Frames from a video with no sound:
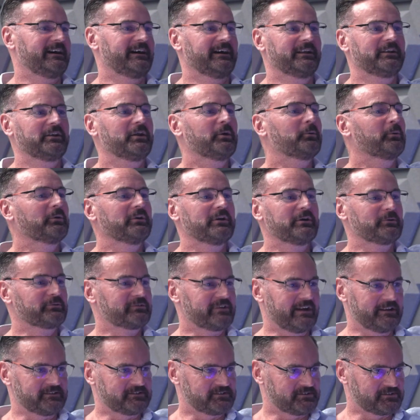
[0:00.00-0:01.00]
And no one knows the
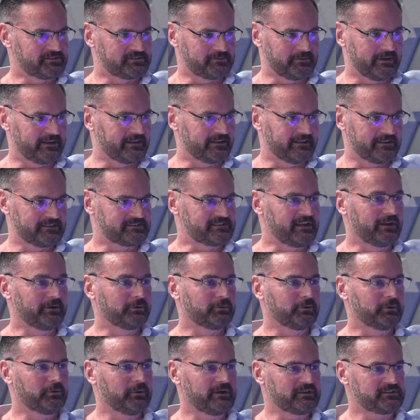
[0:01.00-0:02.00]
answers to any of these
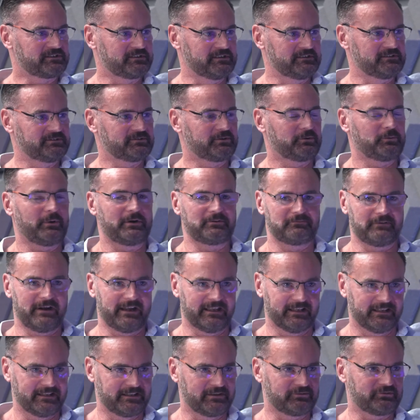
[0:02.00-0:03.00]
technical questions. Quite
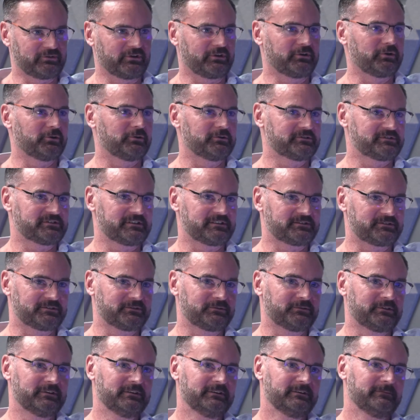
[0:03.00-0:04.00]
rightly, there's security issues.